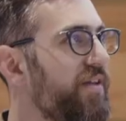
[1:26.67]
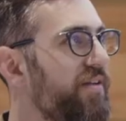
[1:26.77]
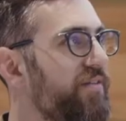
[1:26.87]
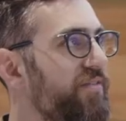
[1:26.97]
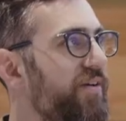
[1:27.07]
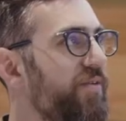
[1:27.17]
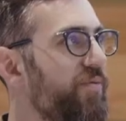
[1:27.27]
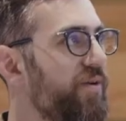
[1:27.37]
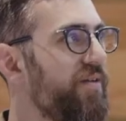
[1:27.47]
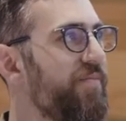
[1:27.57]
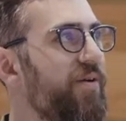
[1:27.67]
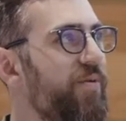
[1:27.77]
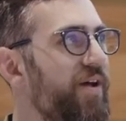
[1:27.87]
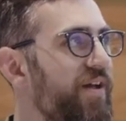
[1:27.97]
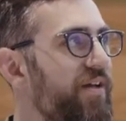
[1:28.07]
and then started working my
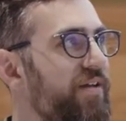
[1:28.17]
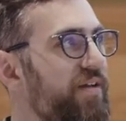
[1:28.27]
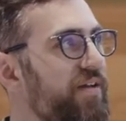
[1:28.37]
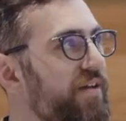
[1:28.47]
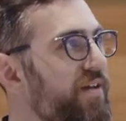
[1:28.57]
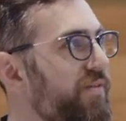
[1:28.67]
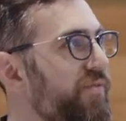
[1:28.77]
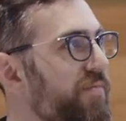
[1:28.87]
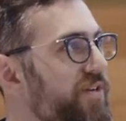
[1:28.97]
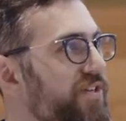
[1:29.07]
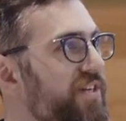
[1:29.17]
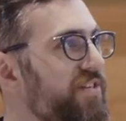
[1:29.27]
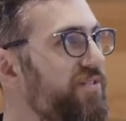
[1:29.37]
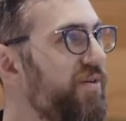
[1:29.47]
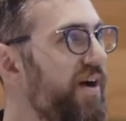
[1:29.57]
way from
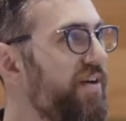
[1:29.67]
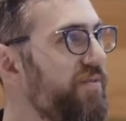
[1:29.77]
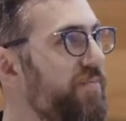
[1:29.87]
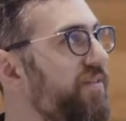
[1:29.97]
Michigan to Ohio to